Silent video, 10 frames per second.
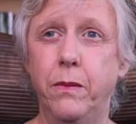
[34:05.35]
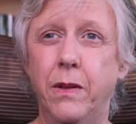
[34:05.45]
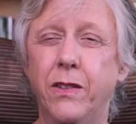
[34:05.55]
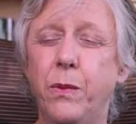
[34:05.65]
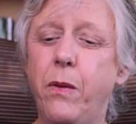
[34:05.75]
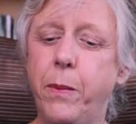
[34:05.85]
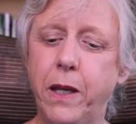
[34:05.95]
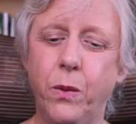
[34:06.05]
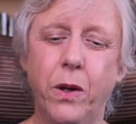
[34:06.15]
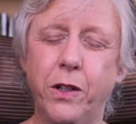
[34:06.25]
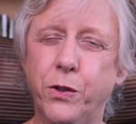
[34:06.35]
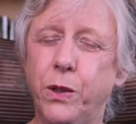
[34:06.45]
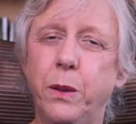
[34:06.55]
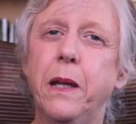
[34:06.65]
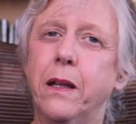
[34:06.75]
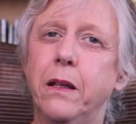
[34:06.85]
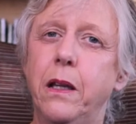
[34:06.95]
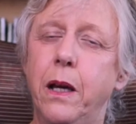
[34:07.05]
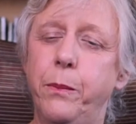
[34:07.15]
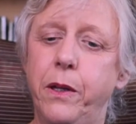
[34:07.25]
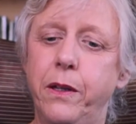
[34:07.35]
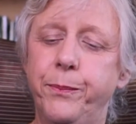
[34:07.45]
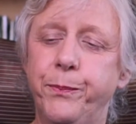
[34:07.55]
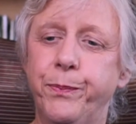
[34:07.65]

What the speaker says: because everybody wanted to treat him like a Lama,